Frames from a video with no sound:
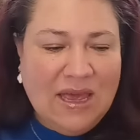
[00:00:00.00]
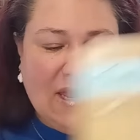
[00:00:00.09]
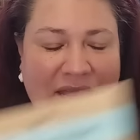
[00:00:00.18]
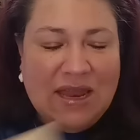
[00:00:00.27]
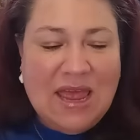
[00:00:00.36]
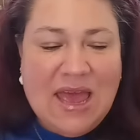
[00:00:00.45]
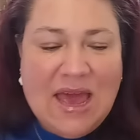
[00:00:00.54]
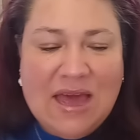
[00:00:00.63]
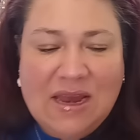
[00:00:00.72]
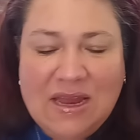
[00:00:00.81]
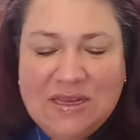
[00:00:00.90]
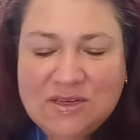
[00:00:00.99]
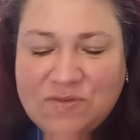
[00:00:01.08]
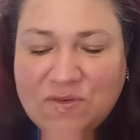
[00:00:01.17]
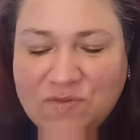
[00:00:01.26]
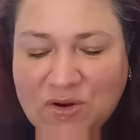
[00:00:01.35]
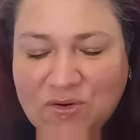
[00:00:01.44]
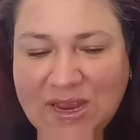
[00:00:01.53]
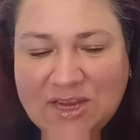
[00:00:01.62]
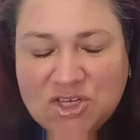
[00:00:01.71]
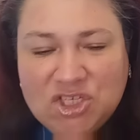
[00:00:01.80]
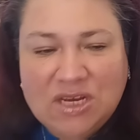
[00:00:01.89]
And then they had a different
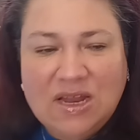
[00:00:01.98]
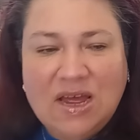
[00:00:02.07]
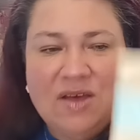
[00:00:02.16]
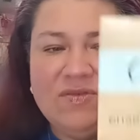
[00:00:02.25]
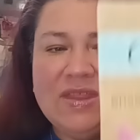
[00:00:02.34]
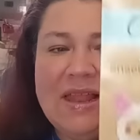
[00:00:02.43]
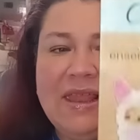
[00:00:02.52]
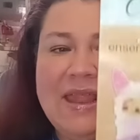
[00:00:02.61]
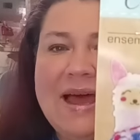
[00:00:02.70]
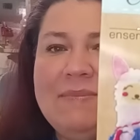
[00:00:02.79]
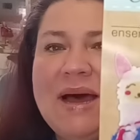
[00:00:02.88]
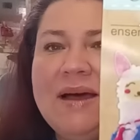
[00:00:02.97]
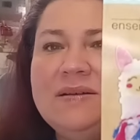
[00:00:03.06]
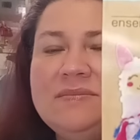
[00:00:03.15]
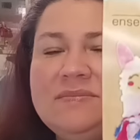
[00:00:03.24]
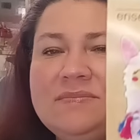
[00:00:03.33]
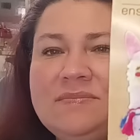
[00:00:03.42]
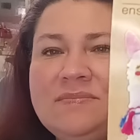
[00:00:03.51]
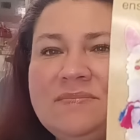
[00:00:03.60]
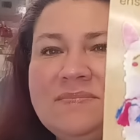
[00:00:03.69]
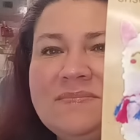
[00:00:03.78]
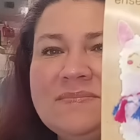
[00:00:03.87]
variation of the llama.
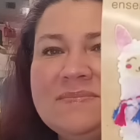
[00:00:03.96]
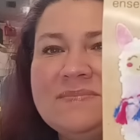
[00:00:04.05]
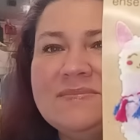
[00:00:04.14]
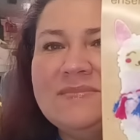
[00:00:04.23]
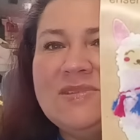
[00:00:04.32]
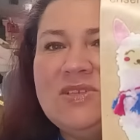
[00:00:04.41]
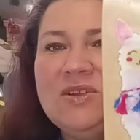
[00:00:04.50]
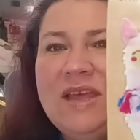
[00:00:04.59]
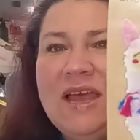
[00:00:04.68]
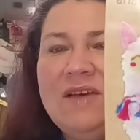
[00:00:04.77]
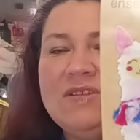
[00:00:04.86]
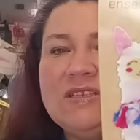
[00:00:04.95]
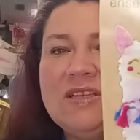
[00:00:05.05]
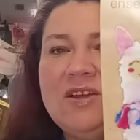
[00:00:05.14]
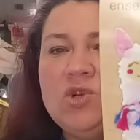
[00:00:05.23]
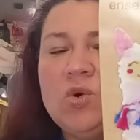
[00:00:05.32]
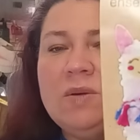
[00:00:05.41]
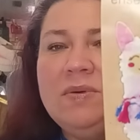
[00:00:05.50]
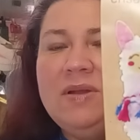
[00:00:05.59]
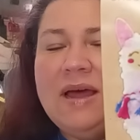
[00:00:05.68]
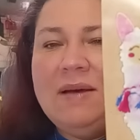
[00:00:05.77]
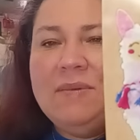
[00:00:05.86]
So they have this
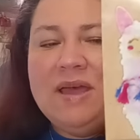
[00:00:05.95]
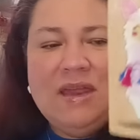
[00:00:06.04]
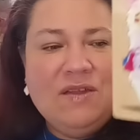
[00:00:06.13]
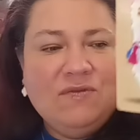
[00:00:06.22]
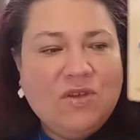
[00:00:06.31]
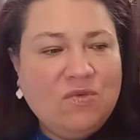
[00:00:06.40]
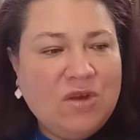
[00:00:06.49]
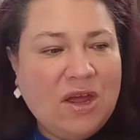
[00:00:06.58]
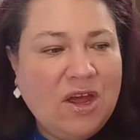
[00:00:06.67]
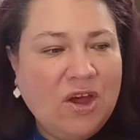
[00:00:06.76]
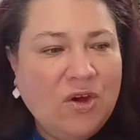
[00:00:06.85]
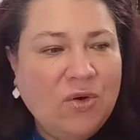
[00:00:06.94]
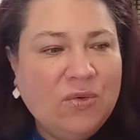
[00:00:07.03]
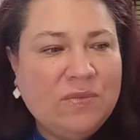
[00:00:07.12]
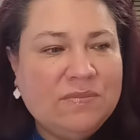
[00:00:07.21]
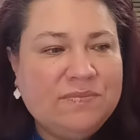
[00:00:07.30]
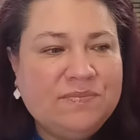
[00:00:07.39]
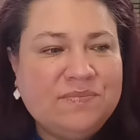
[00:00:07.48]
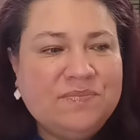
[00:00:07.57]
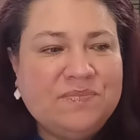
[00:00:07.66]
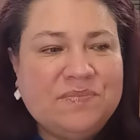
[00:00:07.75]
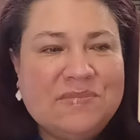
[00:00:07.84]
adorable llama. And if you know,
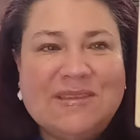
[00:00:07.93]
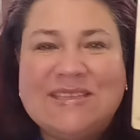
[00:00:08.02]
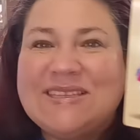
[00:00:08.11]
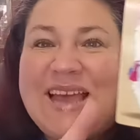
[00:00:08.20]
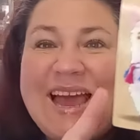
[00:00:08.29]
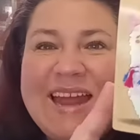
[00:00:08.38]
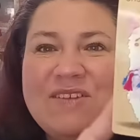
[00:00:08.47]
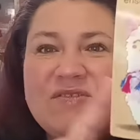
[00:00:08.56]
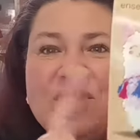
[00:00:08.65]
it's kind